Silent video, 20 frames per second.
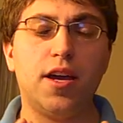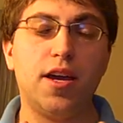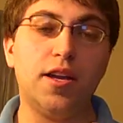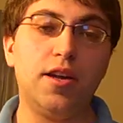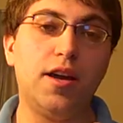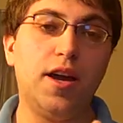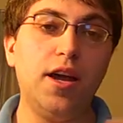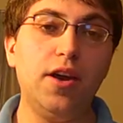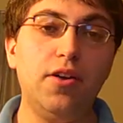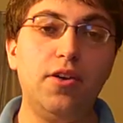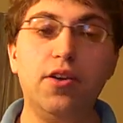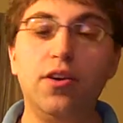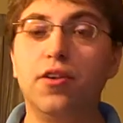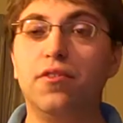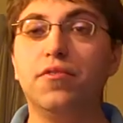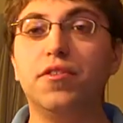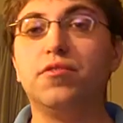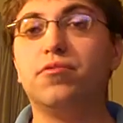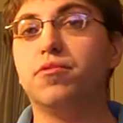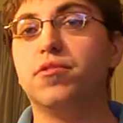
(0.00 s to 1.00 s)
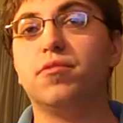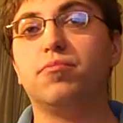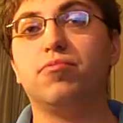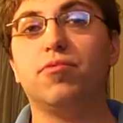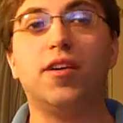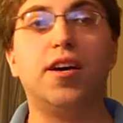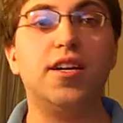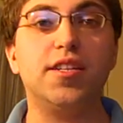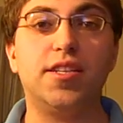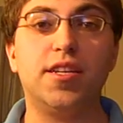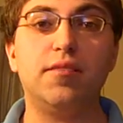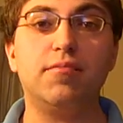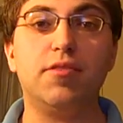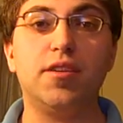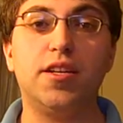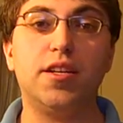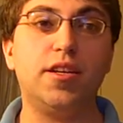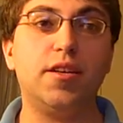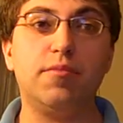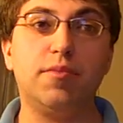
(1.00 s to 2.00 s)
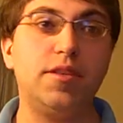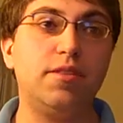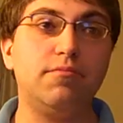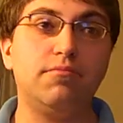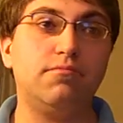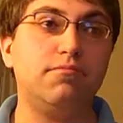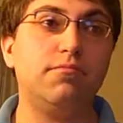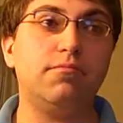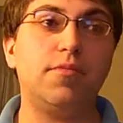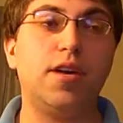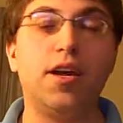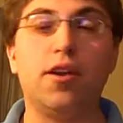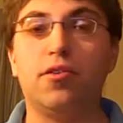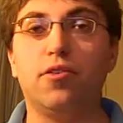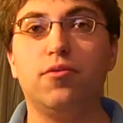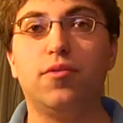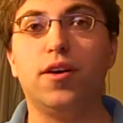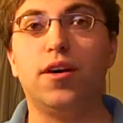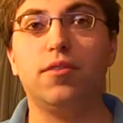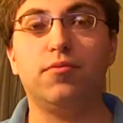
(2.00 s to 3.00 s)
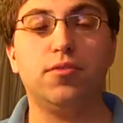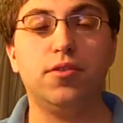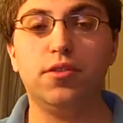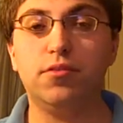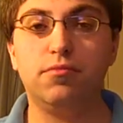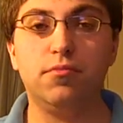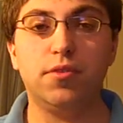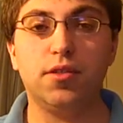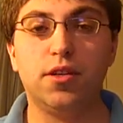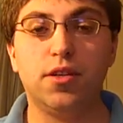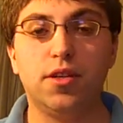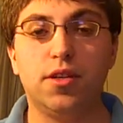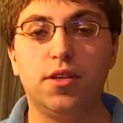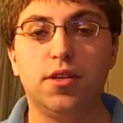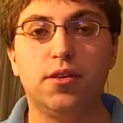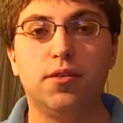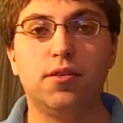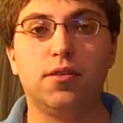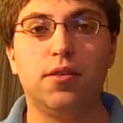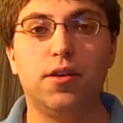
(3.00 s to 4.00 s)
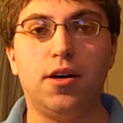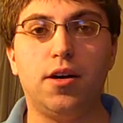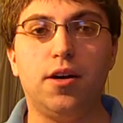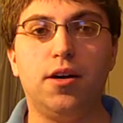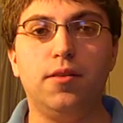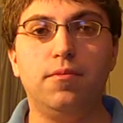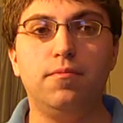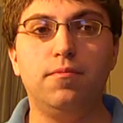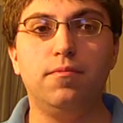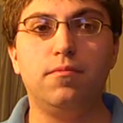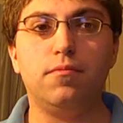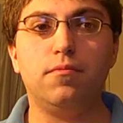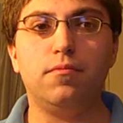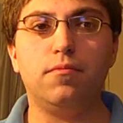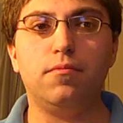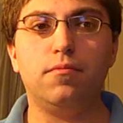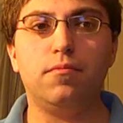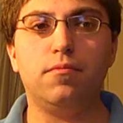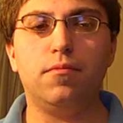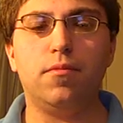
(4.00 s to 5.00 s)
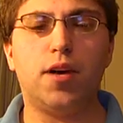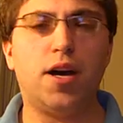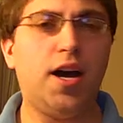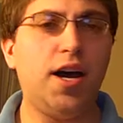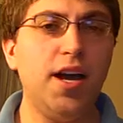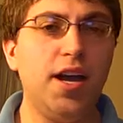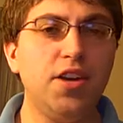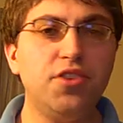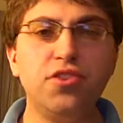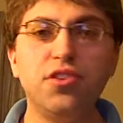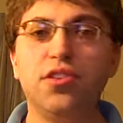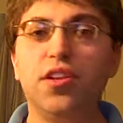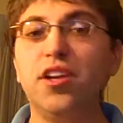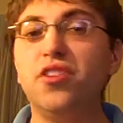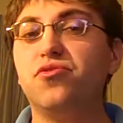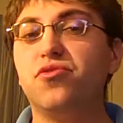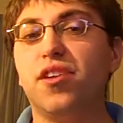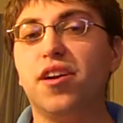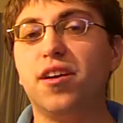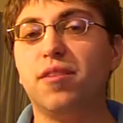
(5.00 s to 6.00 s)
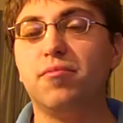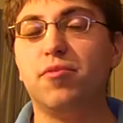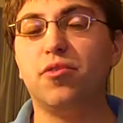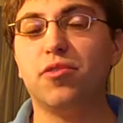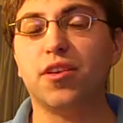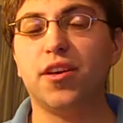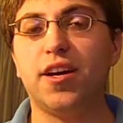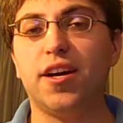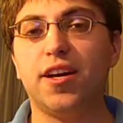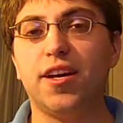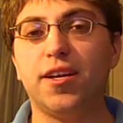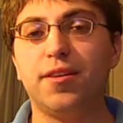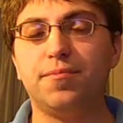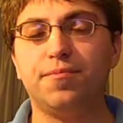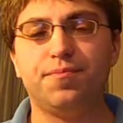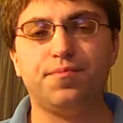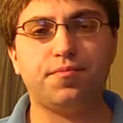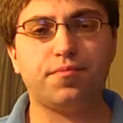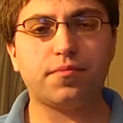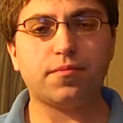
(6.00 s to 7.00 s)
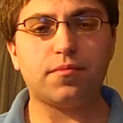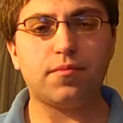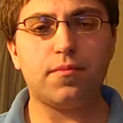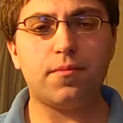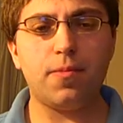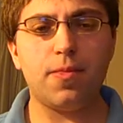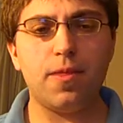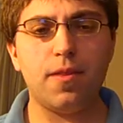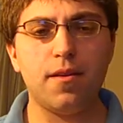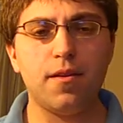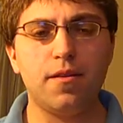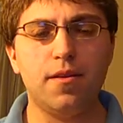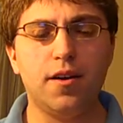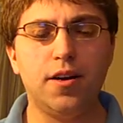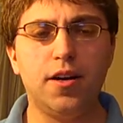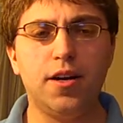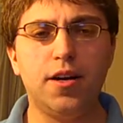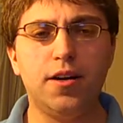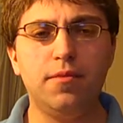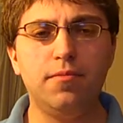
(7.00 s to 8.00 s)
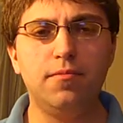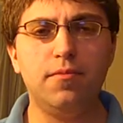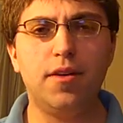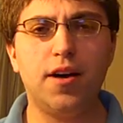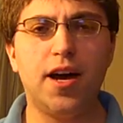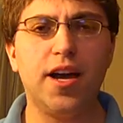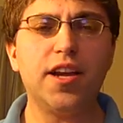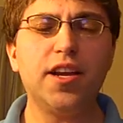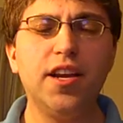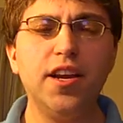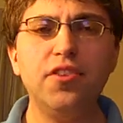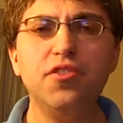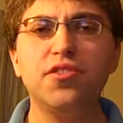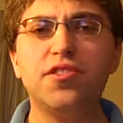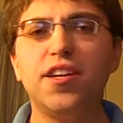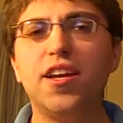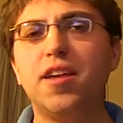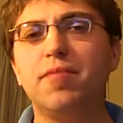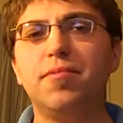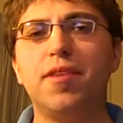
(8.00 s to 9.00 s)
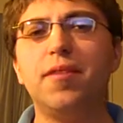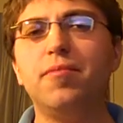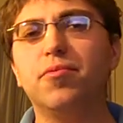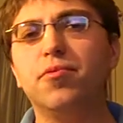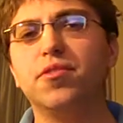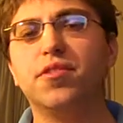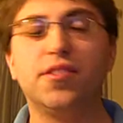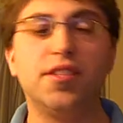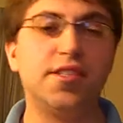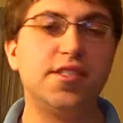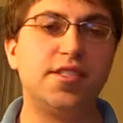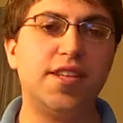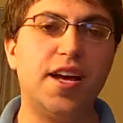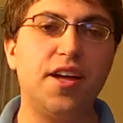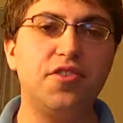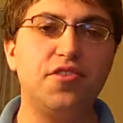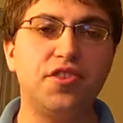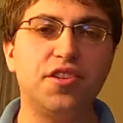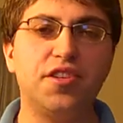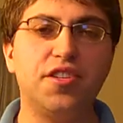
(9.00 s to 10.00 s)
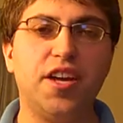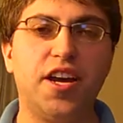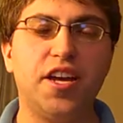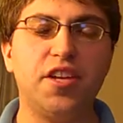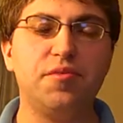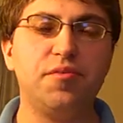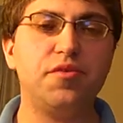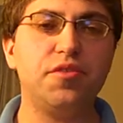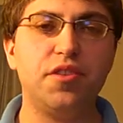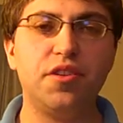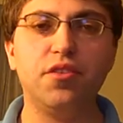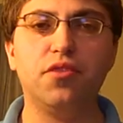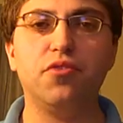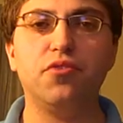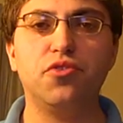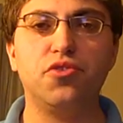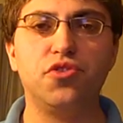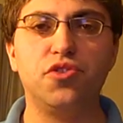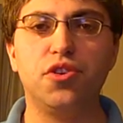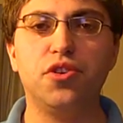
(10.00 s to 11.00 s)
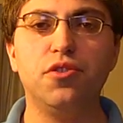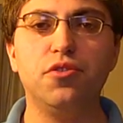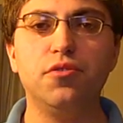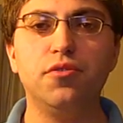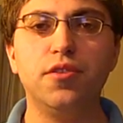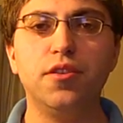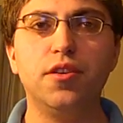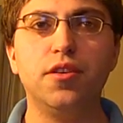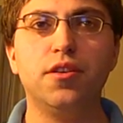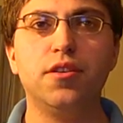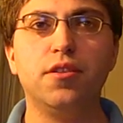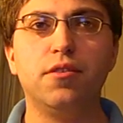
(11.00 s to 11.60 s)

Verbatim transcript: and I don't know if this will surprise anybody. I mean, I don't know why it would. Um, I actually like Dragon Ball Kai. Um, I can understand people's nostalgic attachment to the older show,